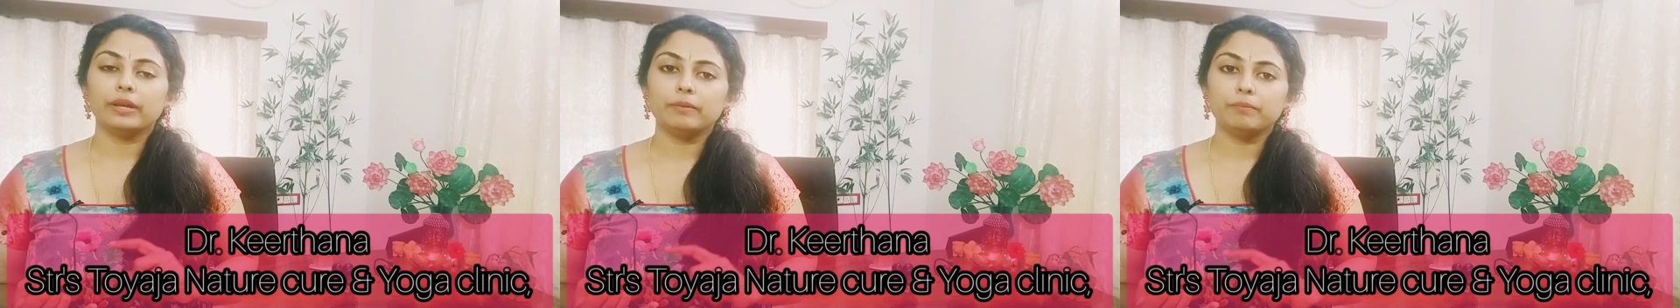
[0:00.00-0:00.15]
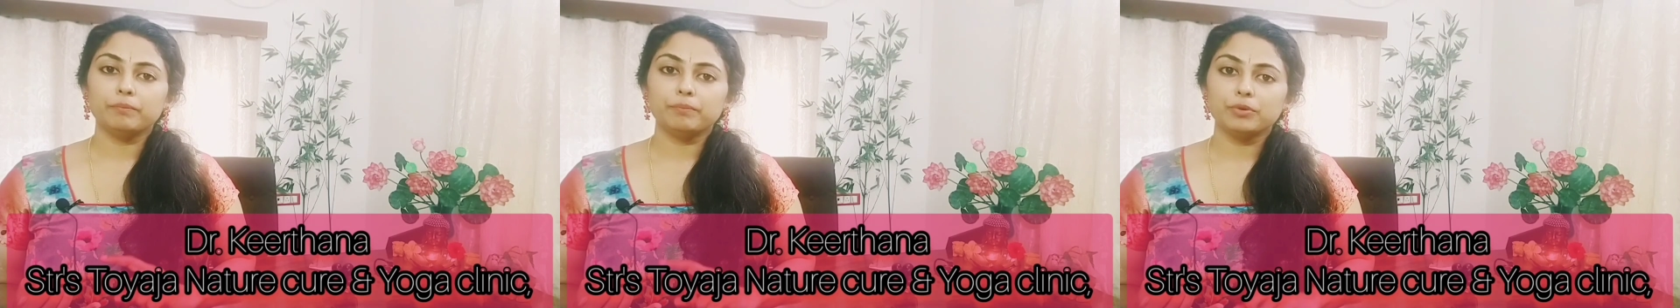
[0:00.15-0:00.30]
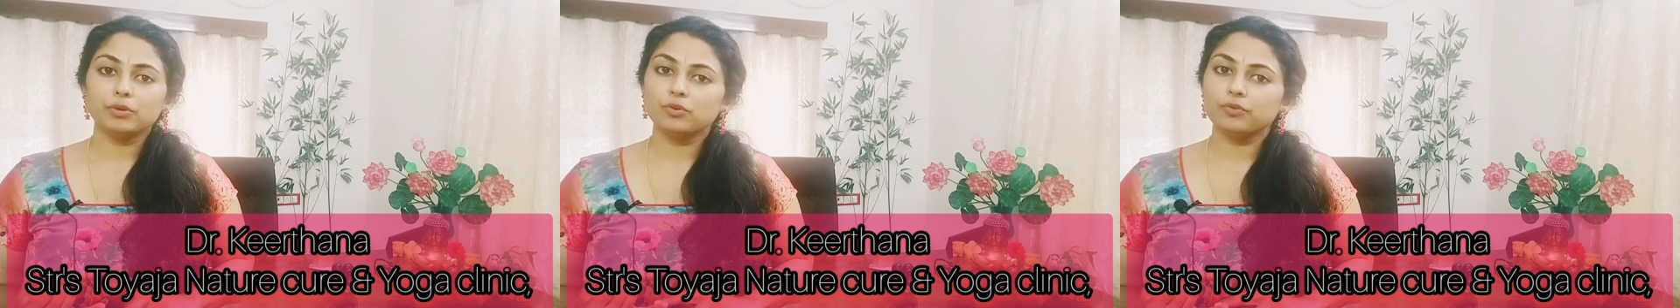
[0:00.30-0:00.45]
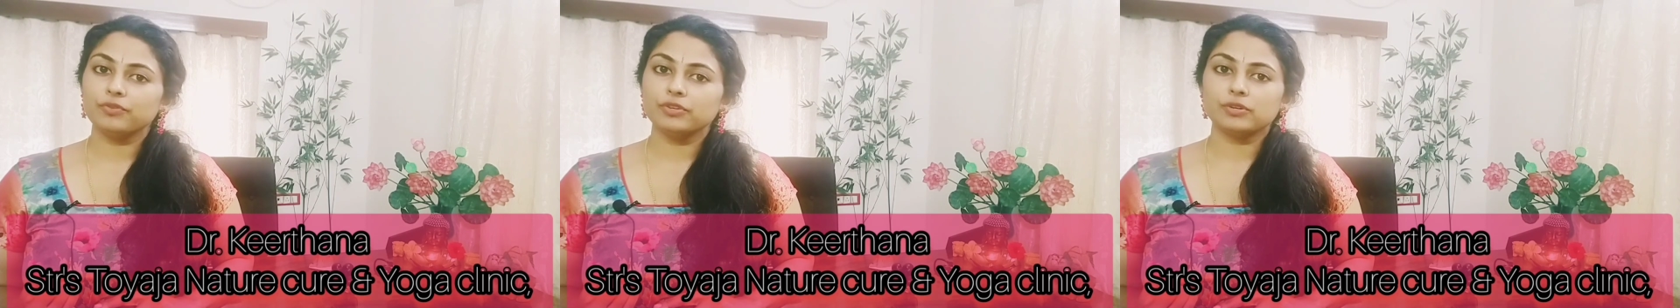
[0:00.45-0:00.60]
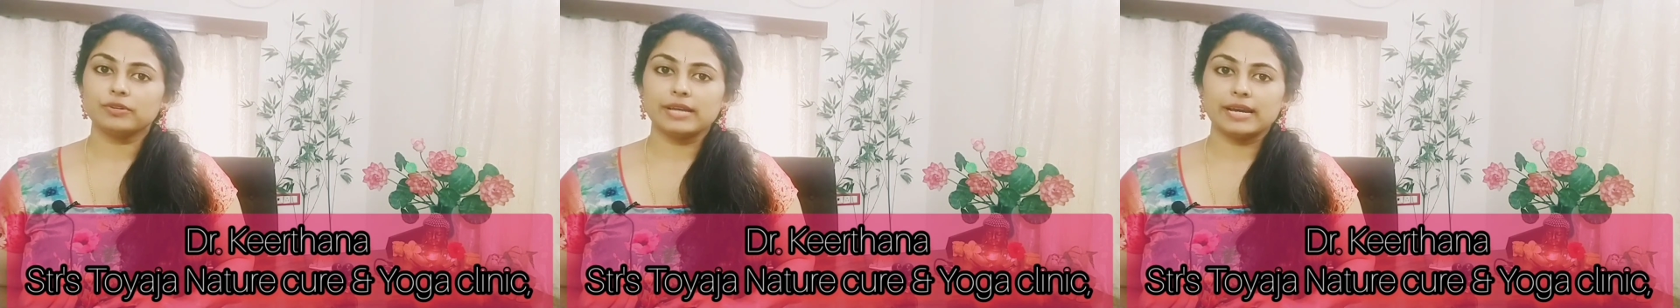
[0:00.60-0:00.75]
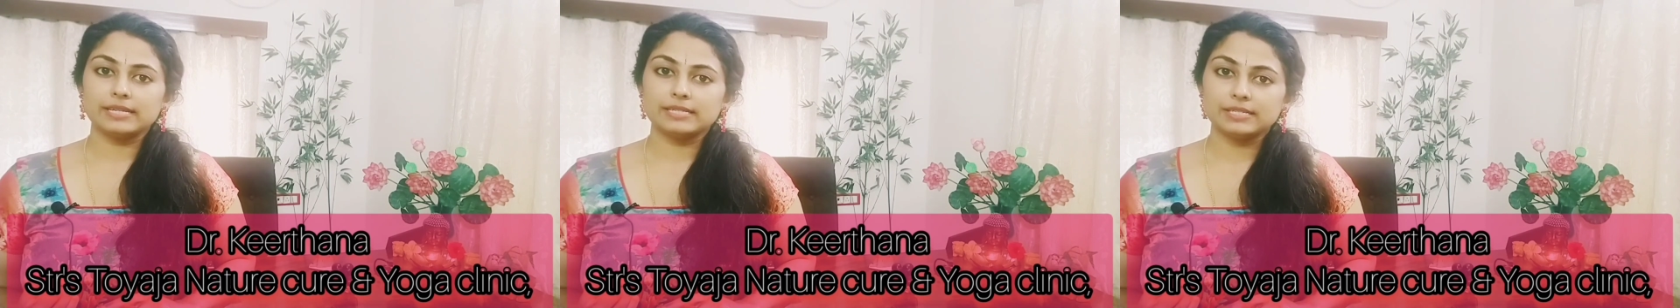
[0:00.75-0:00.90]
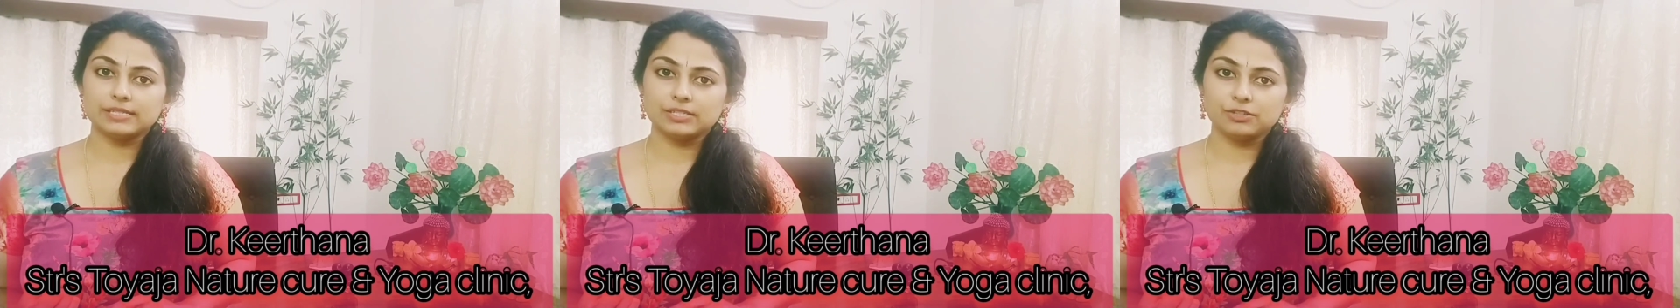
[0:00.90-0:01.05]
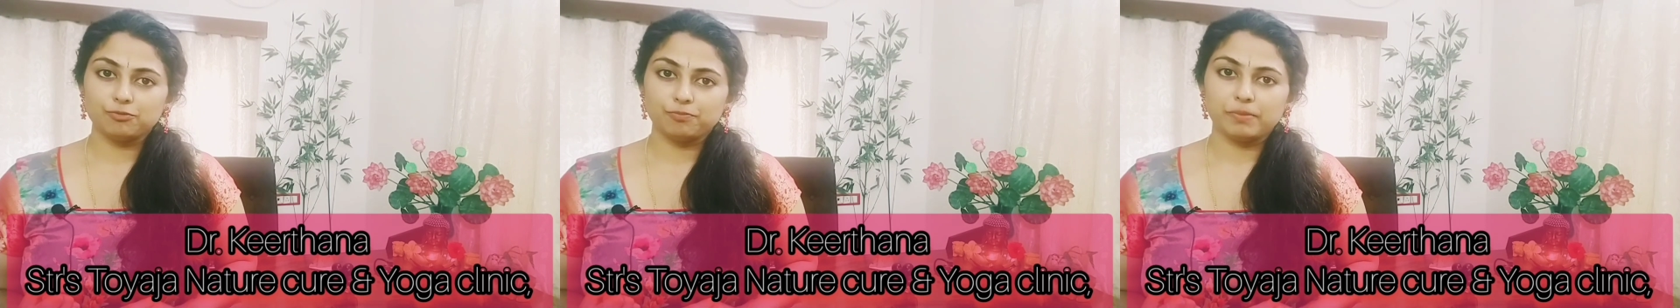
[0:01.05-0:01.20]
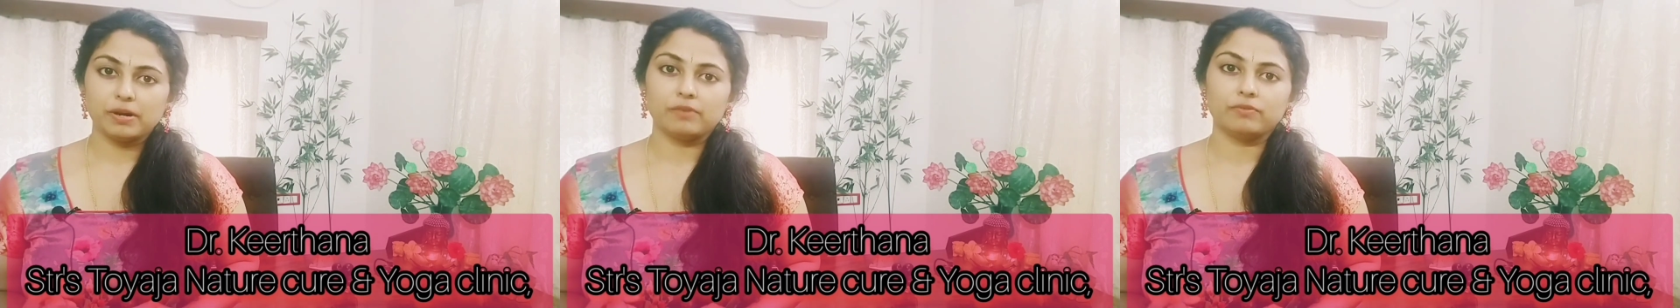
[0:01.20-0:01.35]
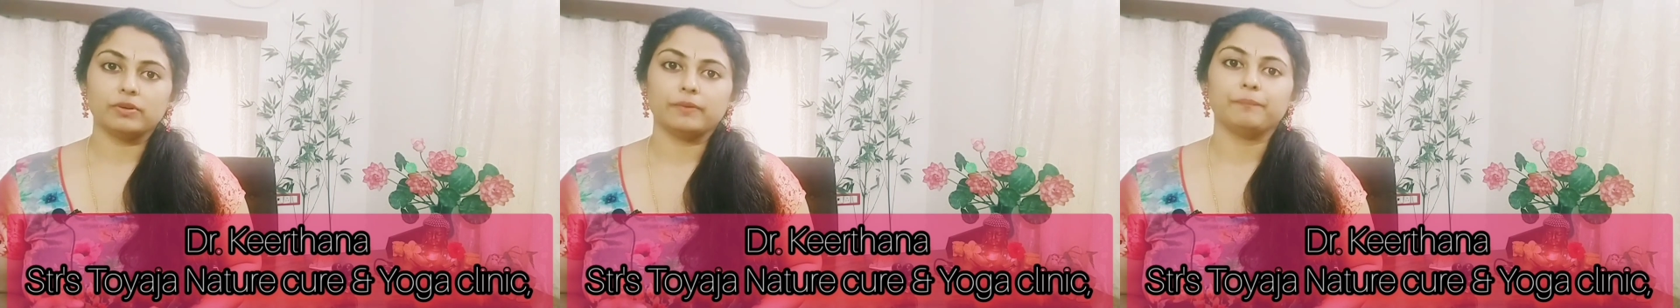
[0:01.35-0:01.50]
improve your digestive
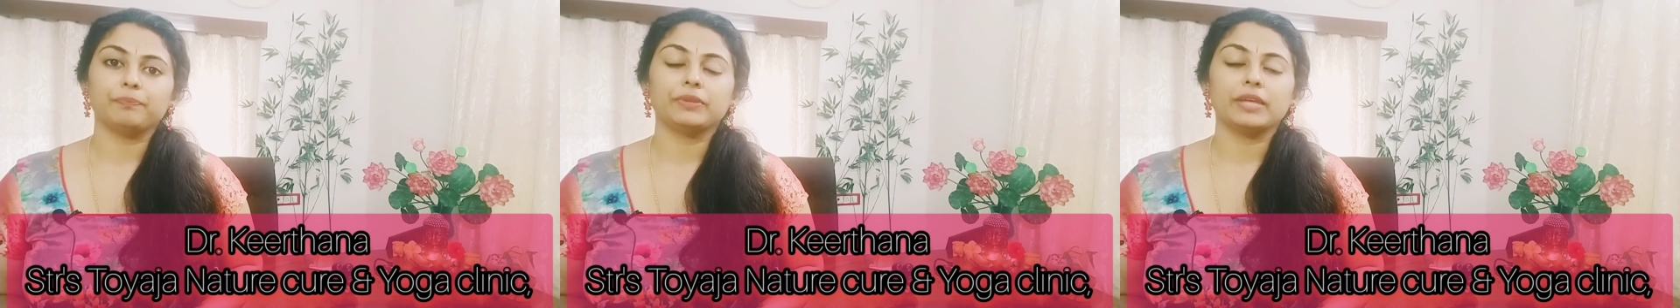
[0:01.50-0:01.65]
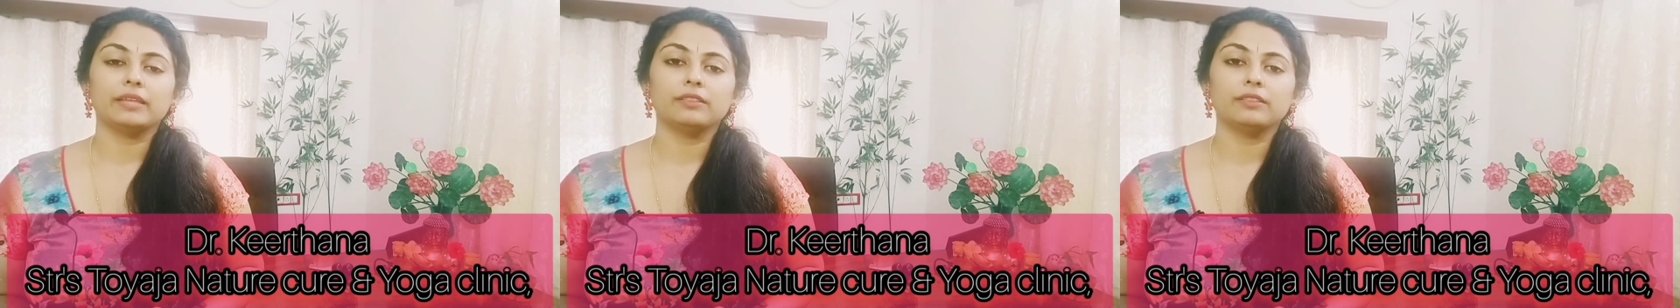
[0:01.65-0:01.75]
power